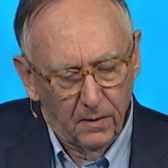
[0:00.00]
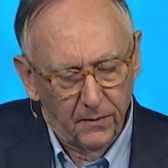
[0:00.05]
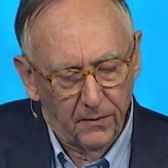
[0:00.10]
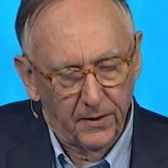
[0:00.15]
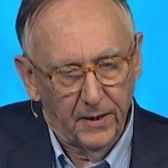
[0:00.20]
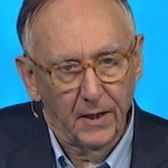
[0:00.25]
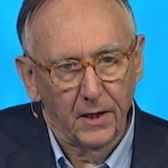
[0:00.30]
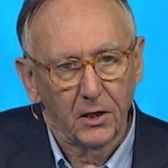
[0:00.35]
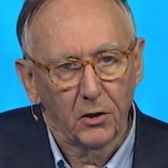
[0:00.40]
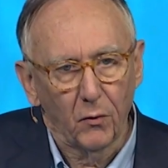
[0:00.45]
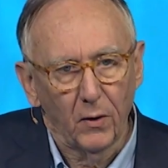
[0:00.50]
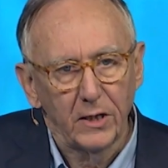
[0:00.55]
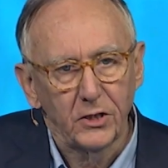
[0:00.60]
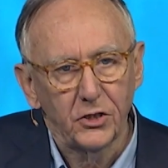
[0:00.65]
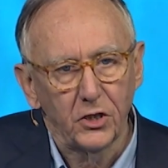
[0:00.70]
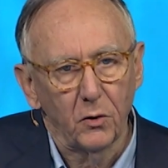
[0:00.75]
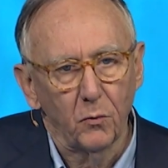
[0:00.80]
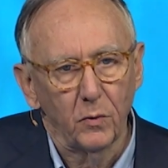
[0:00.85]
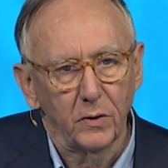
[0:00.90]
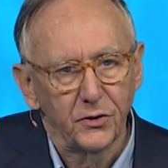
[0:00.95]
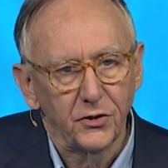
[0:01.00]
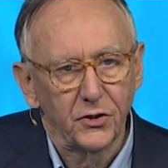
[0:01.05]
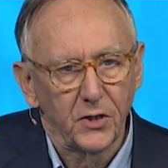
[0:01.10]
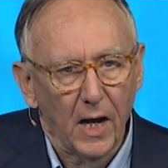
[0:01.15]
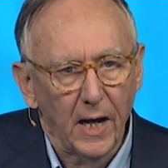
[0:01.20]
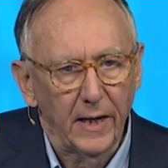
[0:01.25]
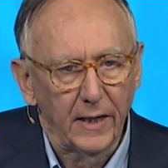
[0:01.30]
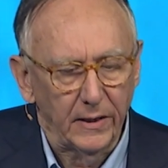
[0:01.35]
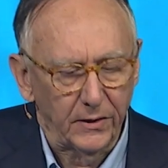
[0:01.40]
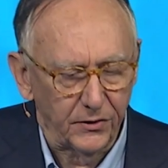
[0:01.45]
The integration with
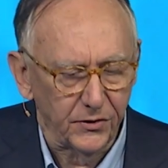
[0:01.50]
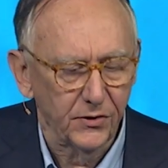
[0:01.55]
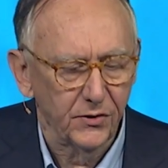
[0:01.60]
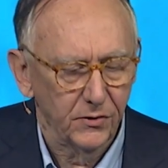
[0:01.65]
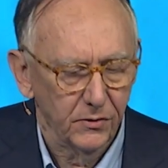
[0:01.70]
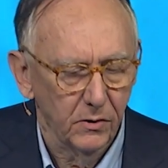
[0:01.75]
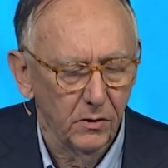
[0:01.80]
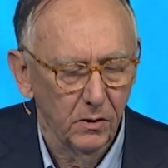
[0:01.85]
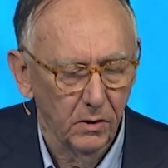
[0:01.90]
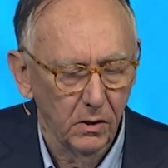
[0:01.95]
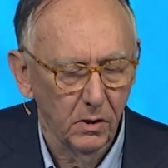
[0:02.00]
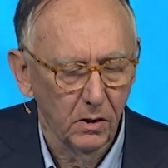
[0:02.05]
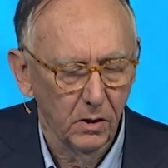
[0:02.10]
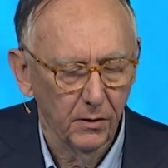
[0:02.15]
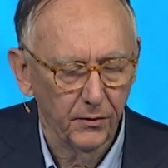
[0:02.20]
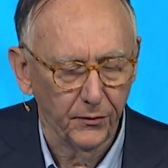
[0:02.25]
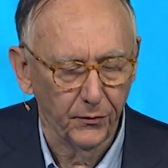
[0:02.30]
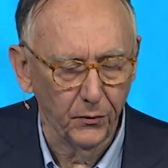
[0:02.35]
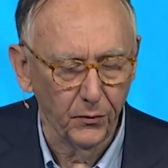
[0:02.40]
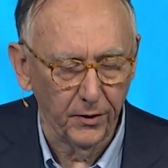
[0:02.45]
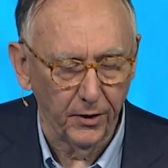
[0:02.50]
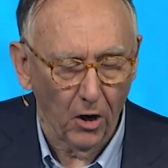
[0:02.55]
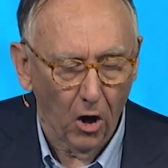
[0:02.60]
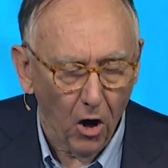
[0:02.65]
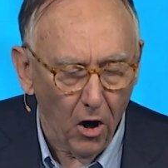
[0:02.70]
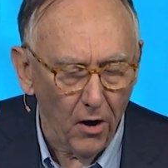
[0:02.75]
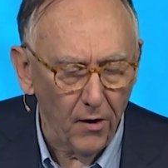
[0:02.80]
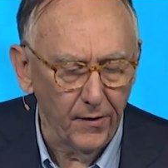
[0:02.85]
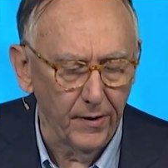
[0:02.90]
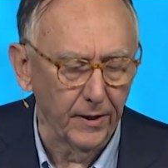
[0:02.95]
science through the
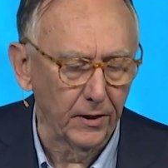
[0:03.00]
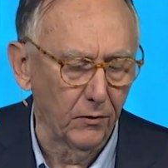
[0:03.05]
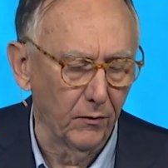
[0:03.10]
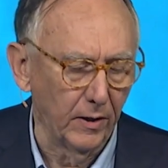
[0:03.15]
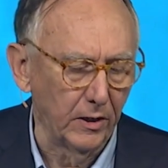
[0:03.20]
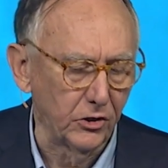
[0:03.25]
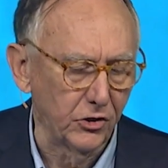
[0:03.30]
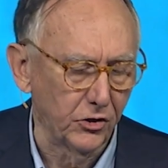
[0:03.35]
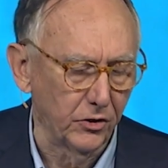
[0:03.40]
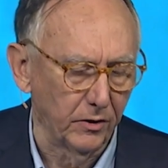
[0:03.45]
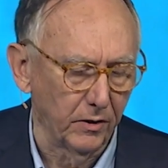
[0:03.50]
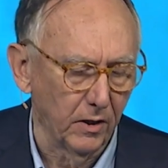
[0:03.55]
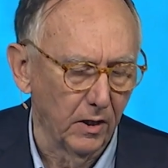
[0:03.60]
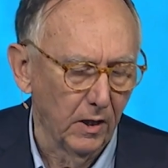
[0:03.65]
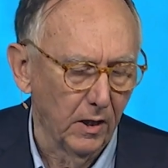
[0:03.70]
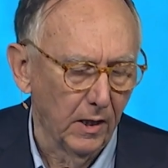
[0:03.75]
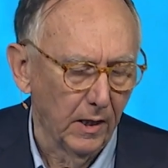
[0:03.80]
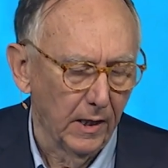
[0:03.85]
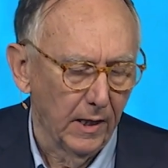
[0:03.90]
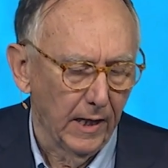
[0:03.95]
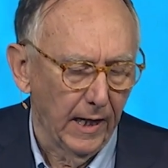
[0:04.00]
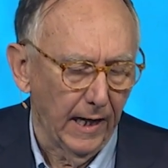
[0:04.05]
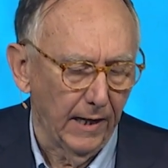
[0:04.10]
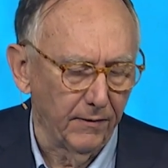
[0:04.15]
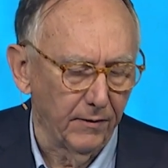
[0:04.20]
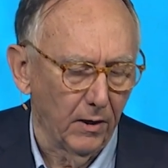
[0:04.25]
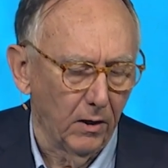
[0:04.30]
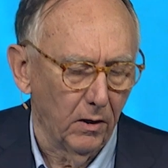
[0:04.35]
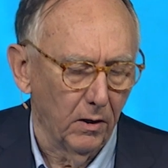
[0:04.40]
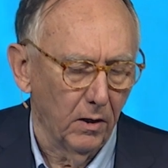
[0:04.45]
R integration
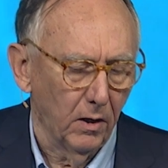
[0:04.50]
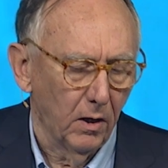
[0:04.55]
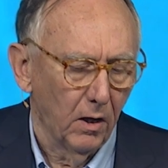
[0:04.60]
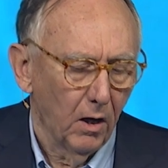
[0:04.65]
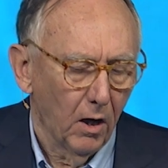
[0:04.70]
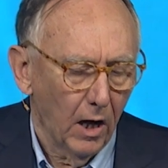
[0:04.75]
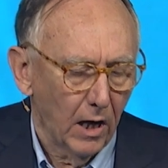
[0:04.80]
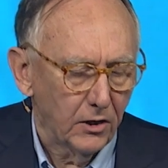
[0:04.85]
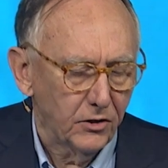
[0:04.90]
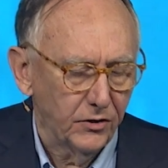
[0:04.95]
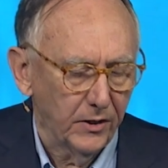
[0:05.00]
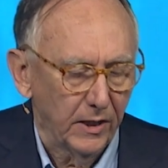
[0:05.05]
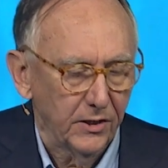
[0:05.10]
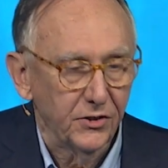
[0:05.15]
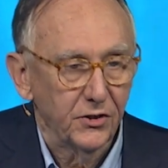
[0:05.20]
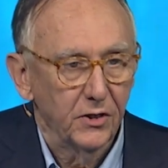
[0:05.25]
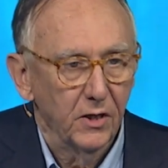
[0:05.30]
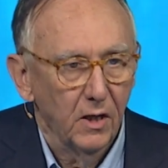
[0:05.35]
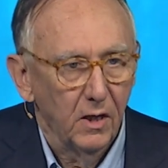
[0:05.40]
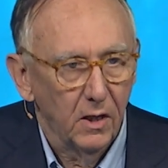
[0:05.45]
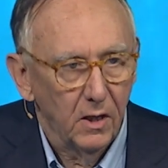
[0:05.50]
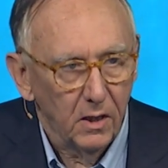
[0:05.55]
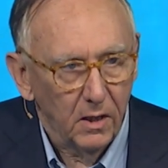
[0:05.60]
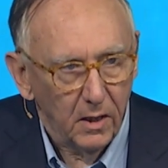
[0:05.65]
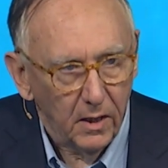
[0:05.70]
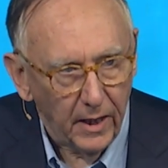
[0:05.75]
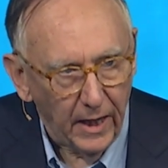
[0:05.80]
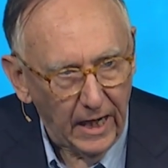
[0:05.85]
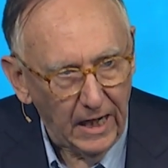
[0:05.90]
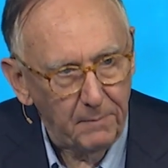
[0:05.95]
and the ArcGIS
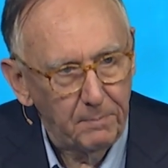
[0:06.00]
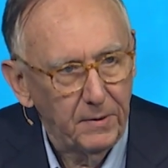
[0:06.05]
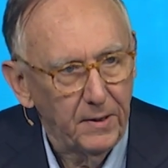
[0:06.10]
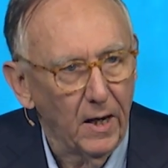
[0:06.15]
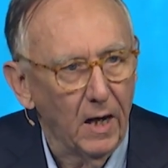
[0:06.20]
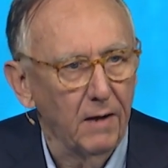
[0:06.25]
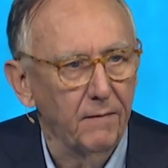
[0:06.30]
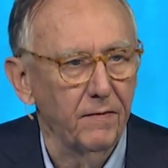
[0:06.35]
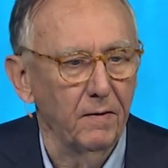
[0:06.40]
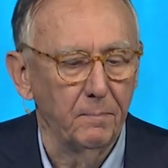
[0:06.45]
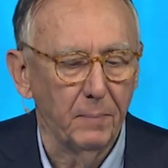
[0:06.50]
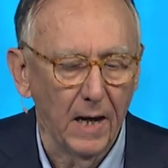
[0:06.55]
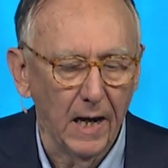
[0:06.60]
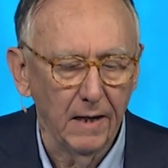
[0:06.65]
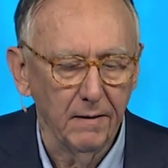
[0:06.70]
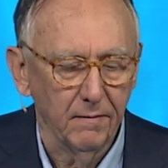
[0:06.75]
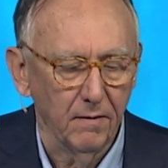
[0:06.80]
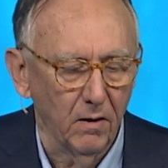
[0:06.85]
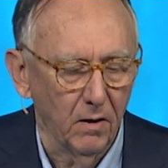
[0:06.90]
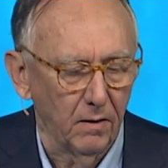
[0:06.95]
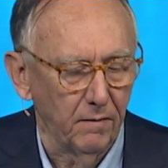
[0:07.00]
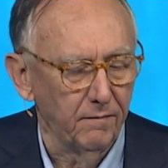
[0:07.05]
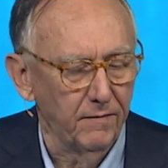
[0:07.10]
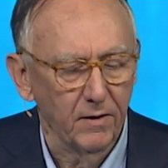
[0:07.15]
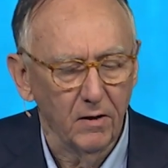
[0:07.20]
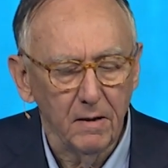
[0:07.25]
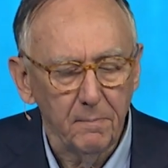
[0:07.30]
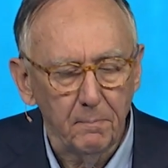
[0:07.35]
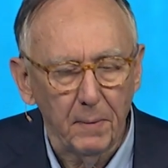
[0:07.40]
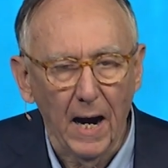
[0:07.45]
API for Python,
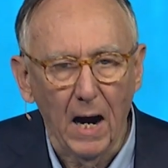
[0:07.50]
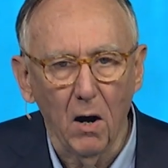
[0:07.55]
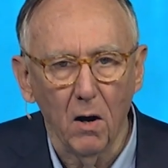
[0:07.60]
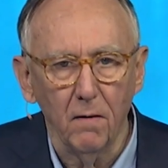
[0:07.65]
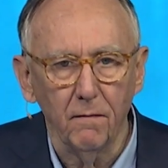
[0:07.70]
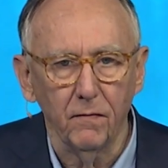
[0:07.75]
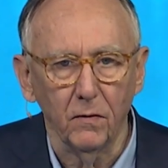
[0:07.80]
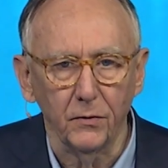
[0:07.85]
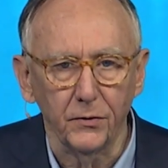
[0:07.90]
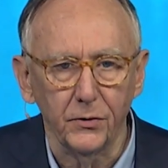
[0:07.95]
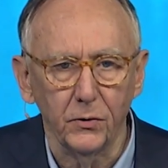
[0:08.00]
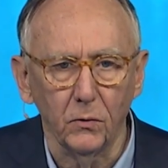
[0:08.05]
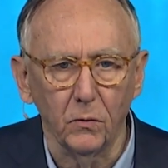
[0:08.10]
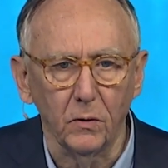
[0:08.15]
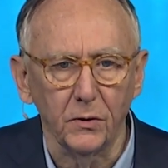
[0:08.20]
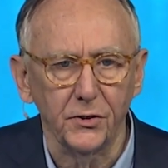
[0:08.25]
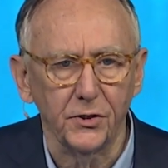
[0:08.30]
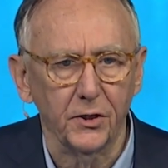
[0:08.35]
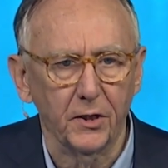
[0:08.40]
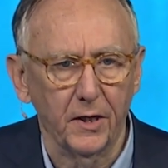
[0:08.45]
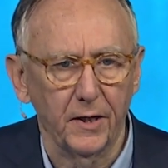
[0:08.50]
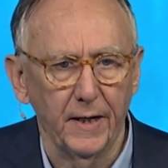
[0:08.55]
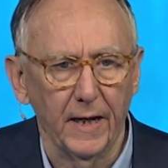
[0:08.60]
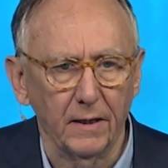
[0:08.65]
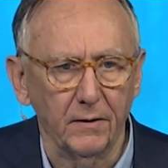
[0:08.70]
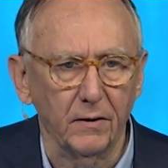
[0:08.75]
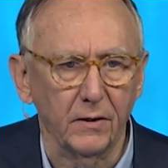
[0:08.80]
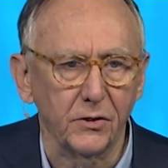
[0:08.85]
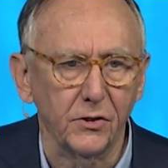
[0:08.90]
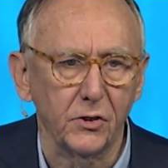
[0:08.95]
very powerful tools to
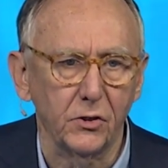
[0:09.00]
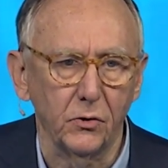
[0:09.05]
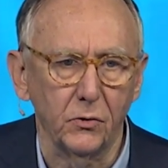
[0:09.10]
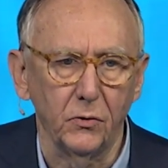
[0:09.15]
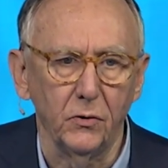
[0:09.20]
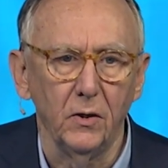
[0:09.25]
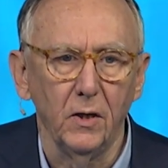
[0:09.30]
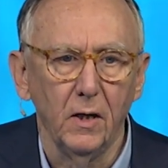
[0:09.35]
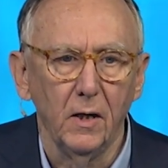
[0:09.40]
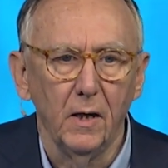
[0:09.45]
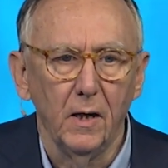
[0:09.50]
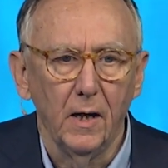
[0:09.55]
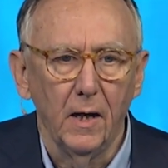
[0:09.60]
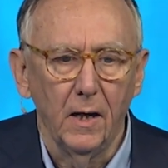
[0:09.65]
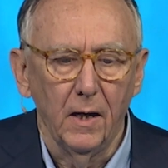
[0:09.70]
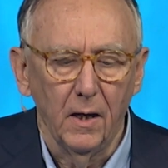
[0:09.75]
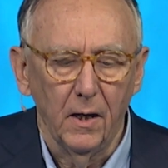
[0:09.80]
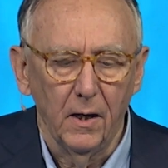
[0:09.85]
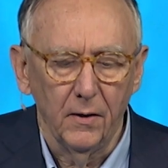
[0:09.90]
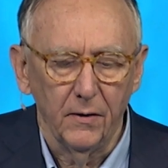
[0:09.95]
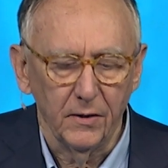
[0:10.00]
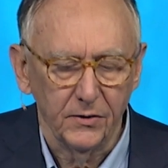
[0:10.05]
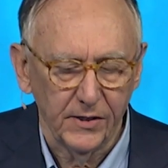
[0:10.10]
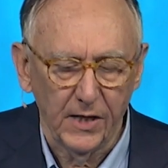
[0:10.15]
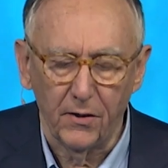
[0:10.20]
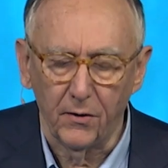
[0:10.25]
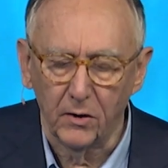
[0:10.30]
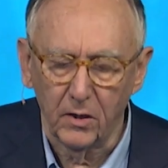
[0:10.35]
connect us to this other